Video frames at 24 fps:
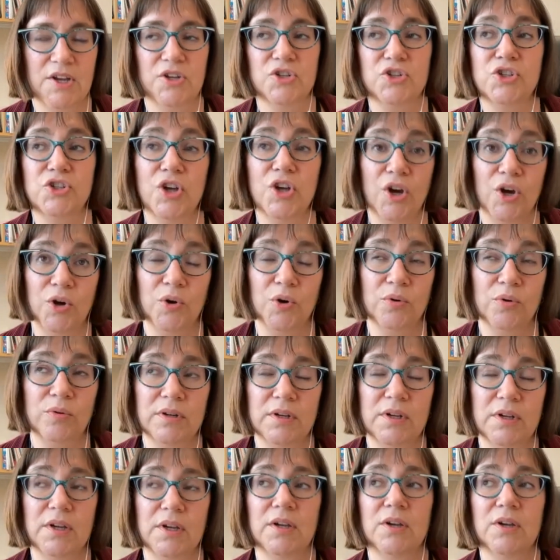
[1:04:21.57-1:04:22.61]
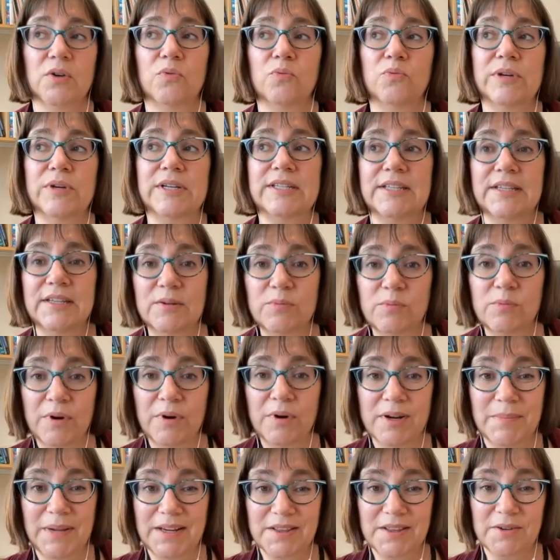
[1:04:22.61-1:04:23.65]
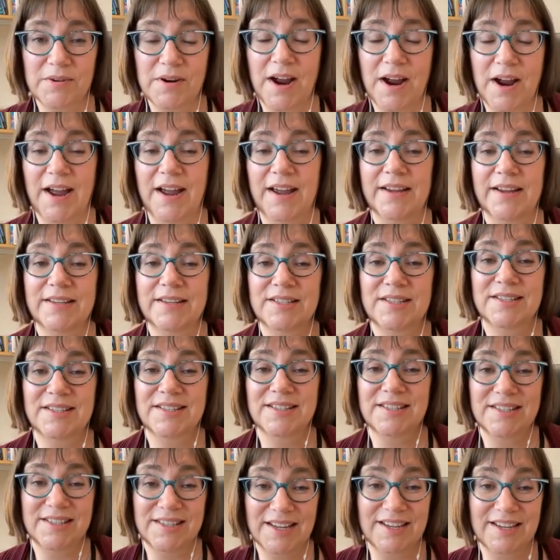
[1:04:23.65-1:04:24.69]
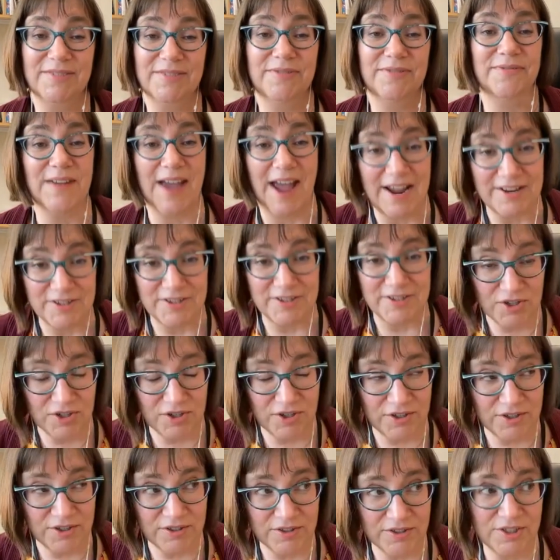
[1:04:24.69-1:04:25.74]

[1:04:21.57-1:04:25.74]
So we did want to make their eyes sick faster.